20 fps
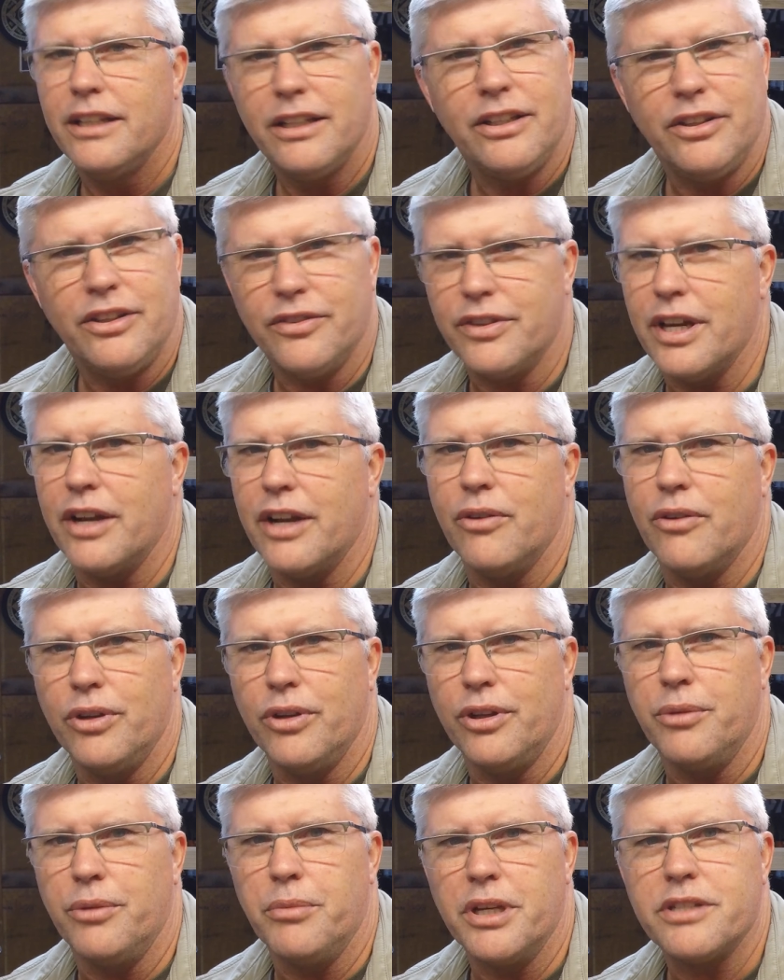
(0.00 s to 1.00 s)
you've got a
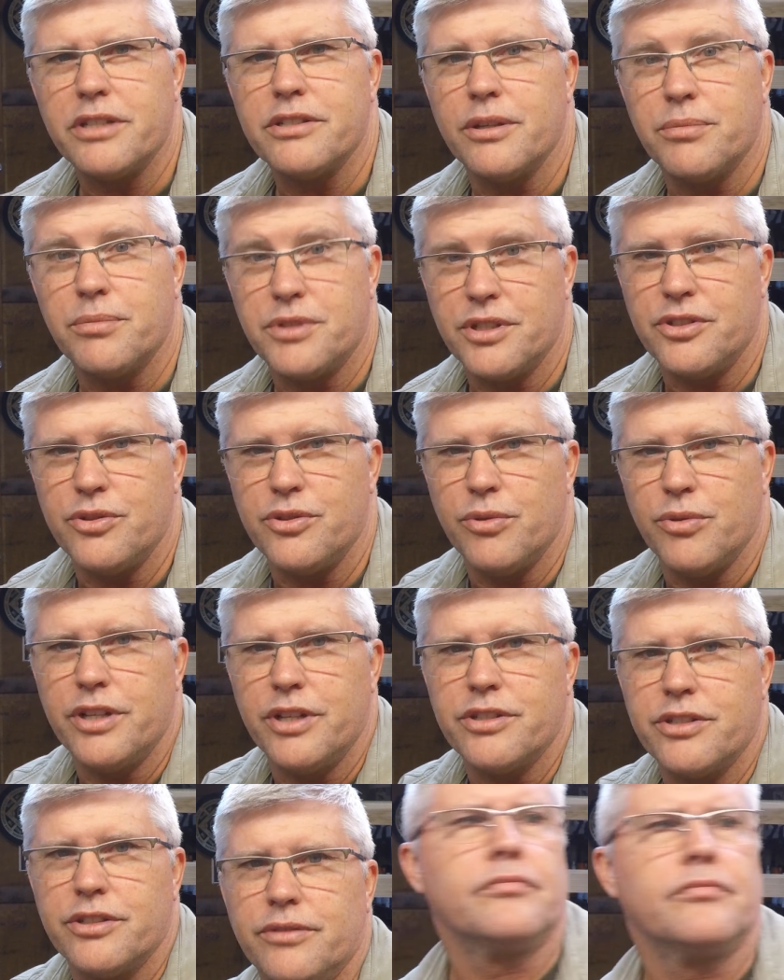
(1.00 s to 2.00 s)
really messed up
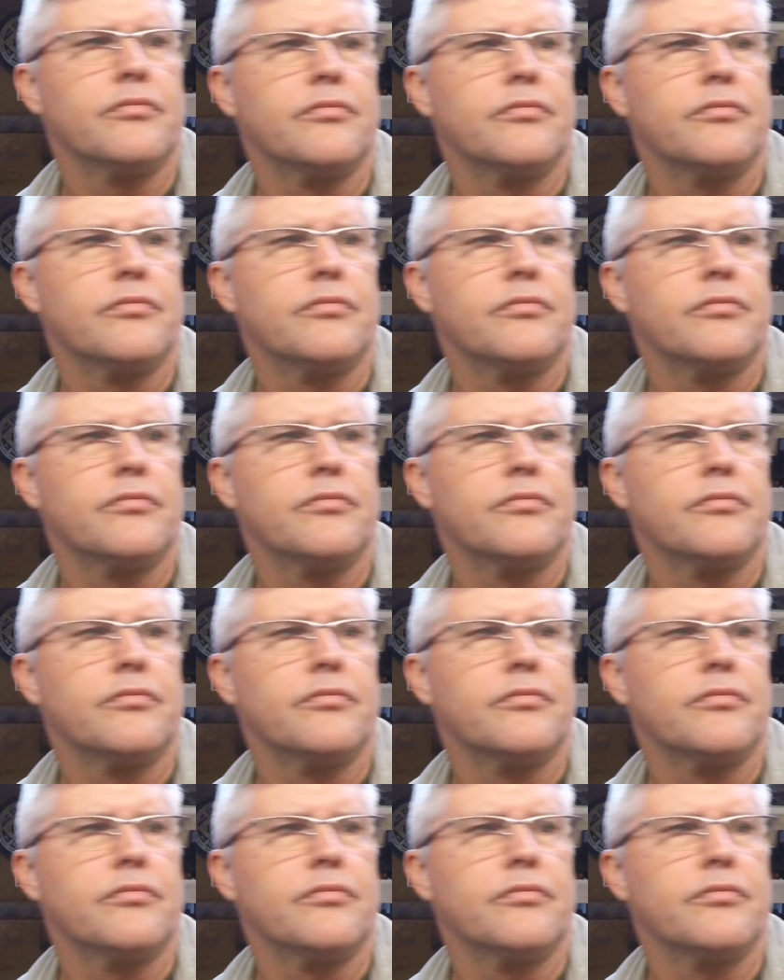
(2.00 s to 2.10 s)
situation.